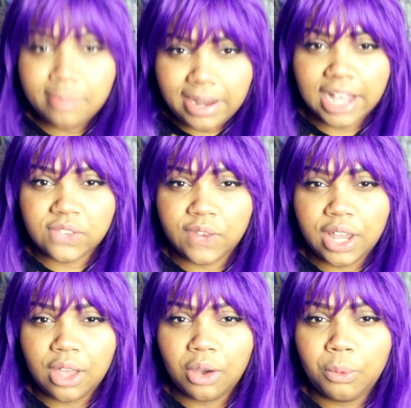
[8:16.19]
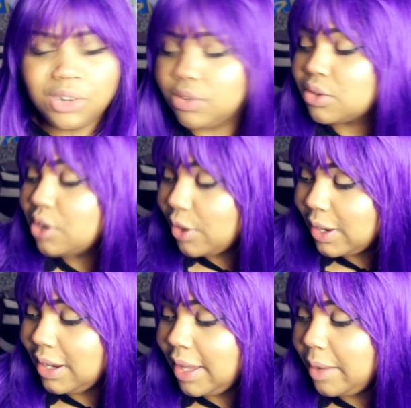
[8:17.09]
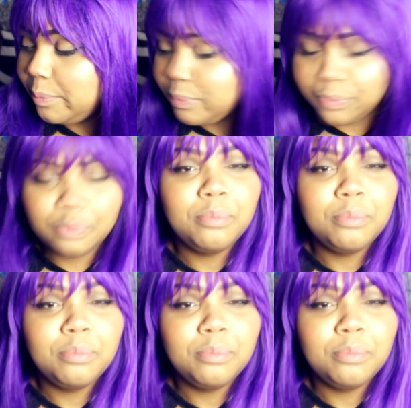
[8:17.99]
in my next video, which is currently